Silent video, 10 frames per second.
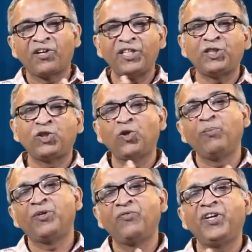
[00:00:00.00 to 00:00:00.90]
ratio
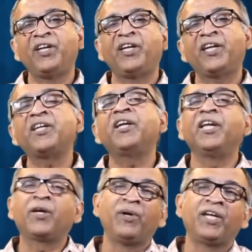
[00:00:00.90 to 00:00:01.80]
between debt and
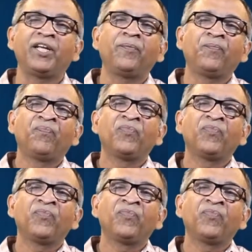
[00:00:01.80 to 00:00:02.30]
equity.